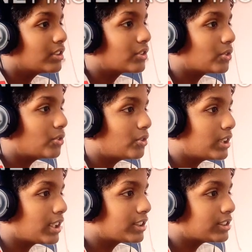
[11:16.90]
So
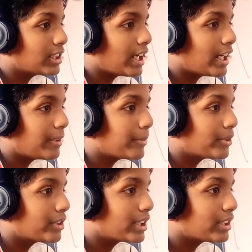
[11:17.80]
that is the random
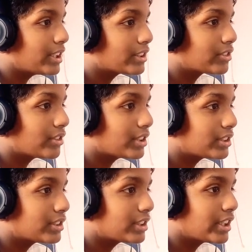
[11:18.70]
music, and then it's going to
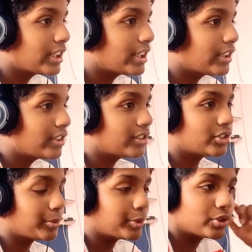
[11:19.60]
say here's
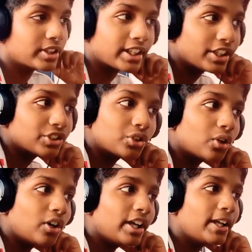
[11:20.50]
your music,
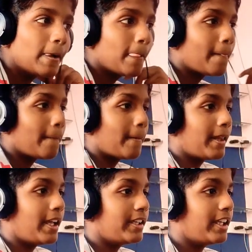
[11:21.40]
enjoy.
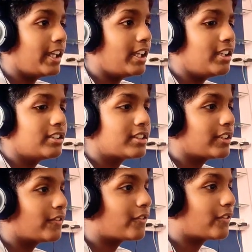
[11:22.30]
And else
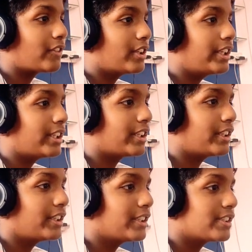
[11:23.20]
if it
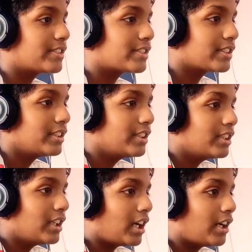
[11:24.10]
is
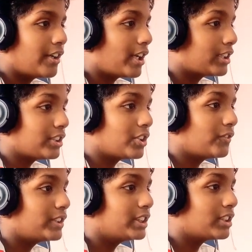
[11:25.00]
nothing
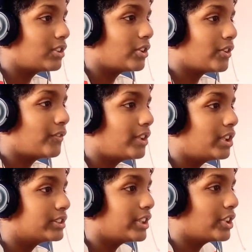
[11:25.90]
of these are going to
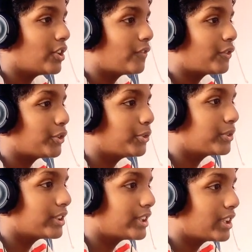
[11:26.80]
work, then you have to
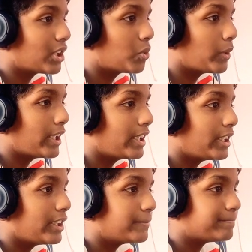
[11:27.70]
use it in a
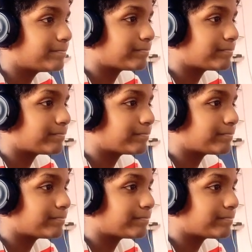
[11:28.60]
query.